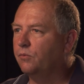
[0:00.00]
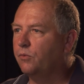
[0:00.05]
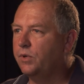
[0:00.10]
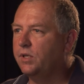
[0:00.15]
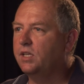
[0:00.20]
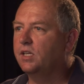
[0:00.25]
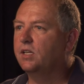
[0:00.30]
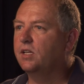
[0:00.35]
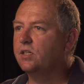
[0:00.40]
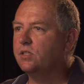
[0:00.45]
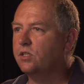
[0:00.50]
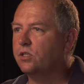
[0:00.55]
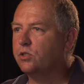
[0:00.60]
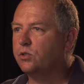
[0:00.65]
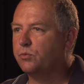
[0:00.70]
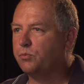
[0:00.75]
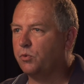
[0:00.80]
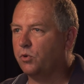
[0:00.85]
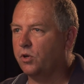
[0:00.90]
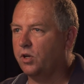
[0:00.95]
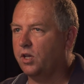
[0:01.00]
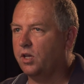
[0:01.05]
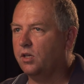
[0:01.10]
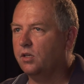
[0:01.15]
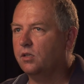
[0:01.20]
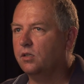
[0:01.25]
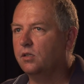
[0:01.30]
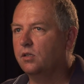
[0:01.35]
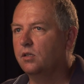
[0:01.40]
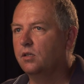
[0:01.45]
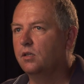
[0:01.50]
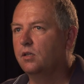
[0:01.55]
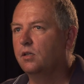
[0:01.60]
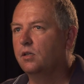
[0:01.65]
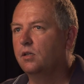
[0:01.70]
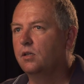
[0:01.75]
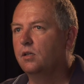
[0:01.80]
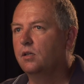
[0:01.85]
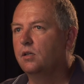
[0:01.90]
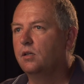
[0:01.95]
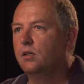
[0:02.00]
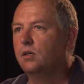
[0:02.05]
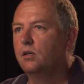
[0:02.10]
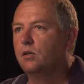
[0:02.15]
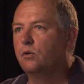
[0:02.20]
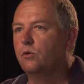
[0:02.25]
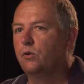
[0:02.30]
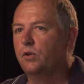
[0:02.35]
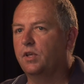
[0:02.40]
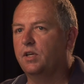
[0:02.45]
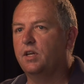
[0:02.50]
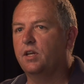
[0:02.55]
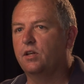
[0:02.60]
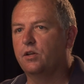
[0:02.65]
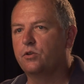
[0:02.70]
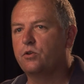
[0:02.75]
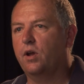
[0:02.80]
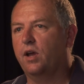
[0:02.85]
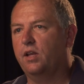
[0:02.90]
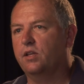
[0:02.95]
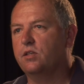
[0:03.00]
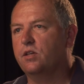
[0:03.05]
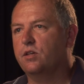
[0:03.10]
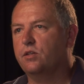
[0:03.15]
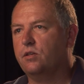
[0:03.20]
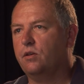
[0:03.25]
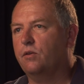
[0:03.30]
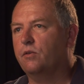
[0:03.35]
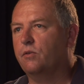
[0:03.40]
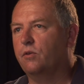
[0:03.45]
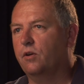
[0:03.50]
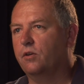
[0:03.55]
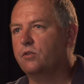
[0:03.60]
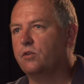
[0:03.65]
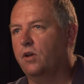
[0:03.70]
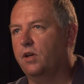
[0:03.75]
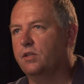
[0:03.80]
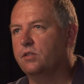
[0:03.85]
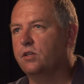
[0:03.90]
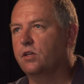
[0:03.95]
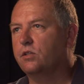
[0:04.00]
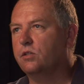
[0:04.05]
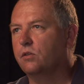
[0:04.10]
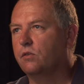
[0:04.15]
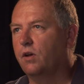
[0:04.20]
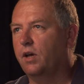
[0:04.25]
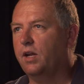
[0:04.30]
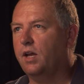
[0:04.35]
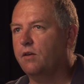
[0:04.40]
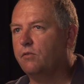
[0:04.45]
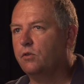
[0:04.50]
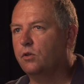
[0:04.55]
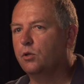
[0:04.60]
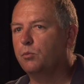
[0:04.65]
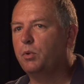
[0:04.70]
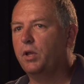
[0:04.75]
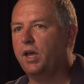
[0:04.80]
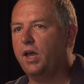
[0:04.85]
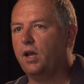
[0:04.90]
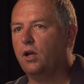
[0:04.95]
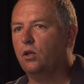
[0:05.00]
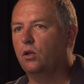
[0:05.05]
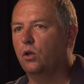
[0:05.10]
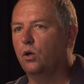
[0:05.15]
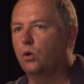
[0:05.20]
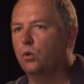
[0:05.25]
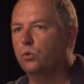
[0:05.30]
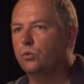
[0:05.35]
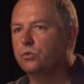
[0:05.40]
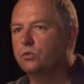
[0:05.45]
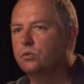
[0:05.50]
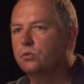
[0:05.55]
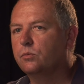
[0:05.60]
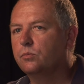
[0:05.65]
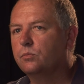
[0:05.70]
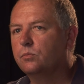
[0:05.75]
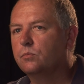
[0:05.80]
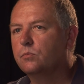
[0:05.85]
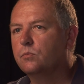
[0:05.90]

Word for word: We did this spring, where they did the transition right after the plant closed.